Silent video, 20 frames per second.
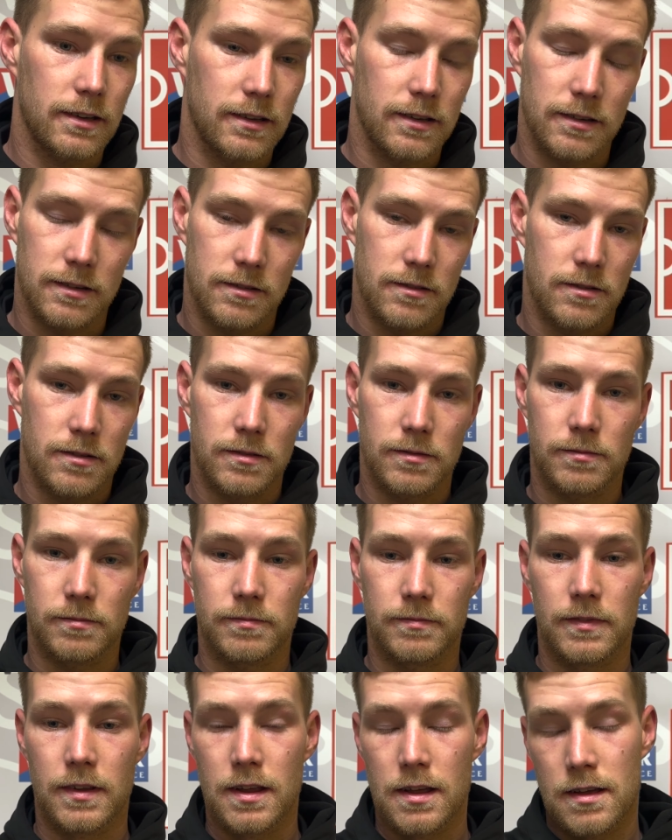and
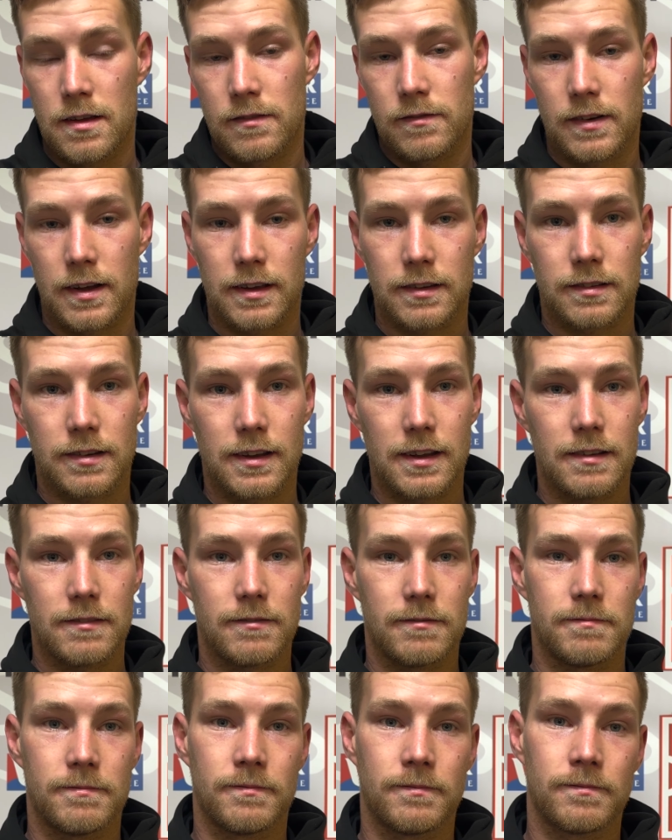that's it.
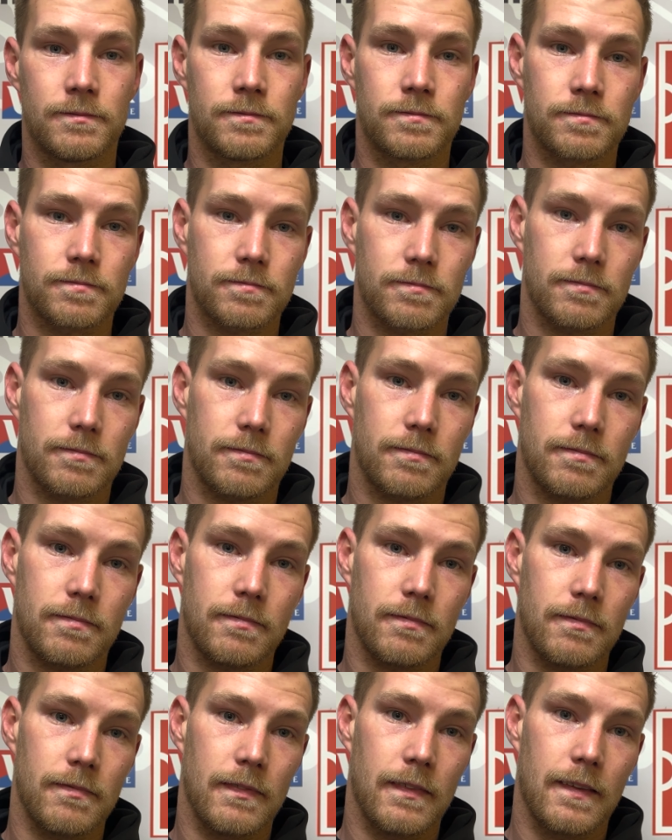And then
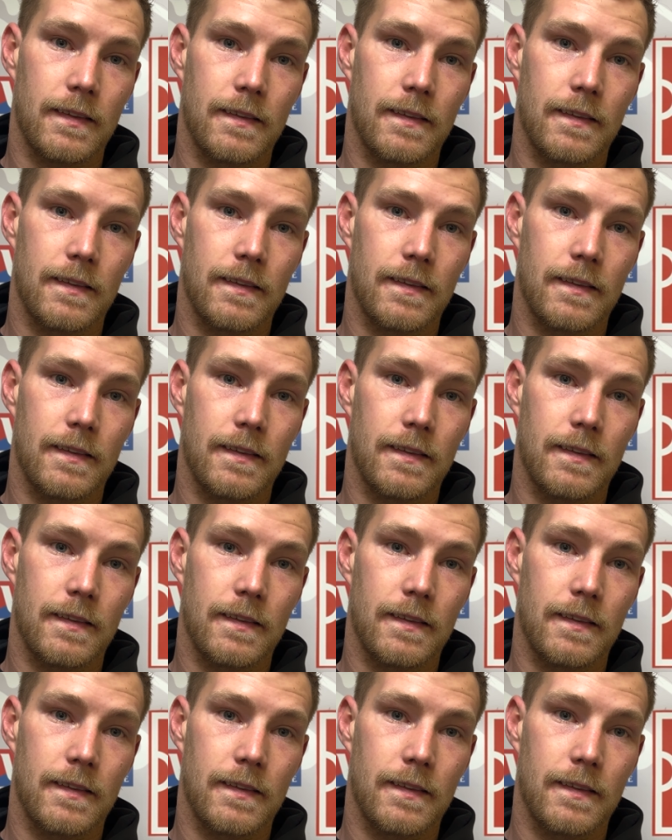that left